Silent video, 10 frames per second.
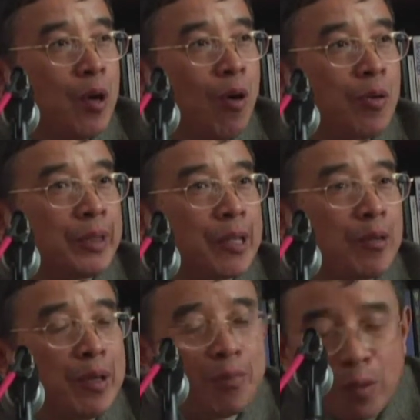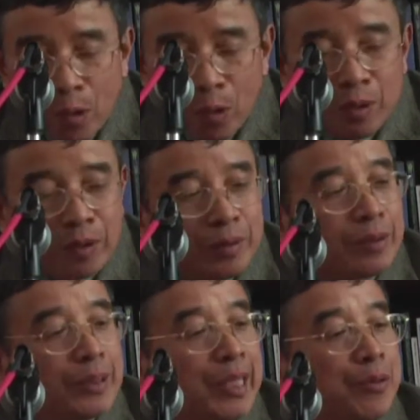Or there could be more.
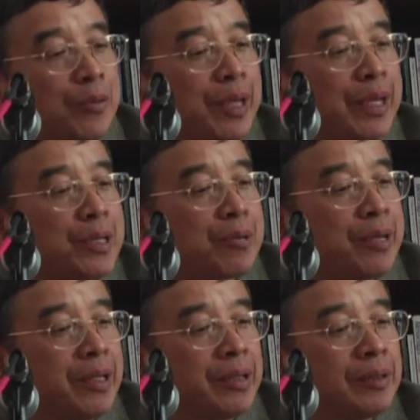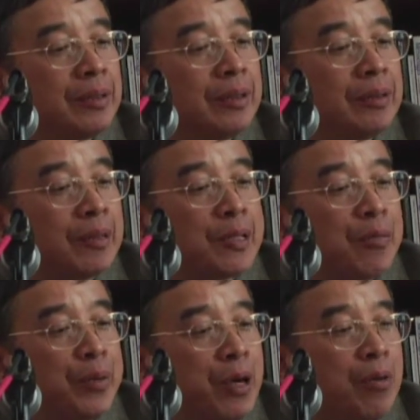Say three strata, the
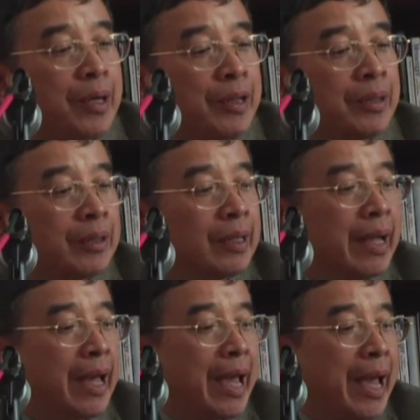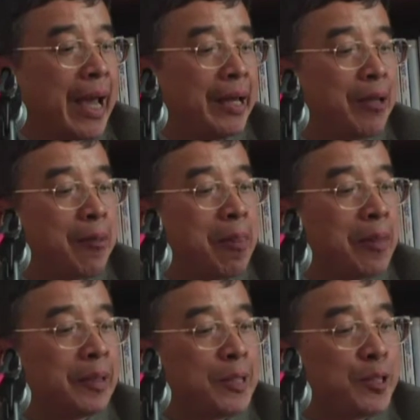superior and
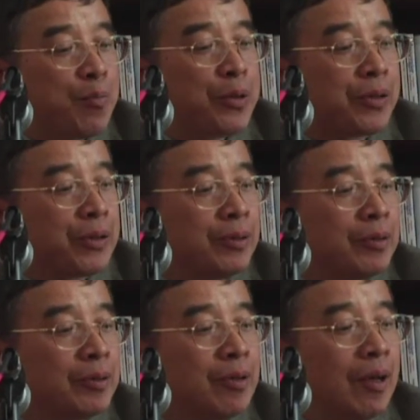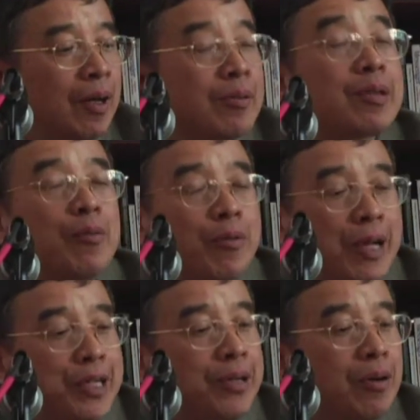the super, some
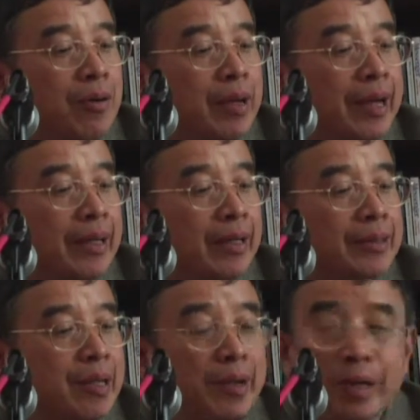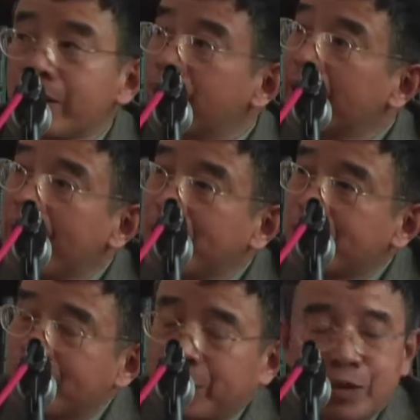regional and some local
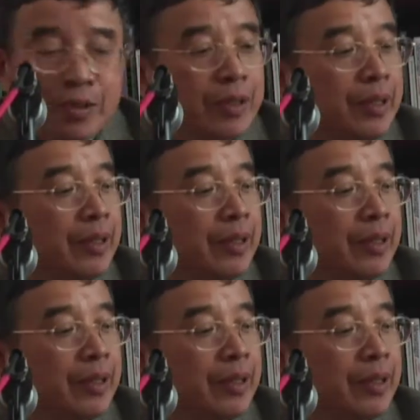languages.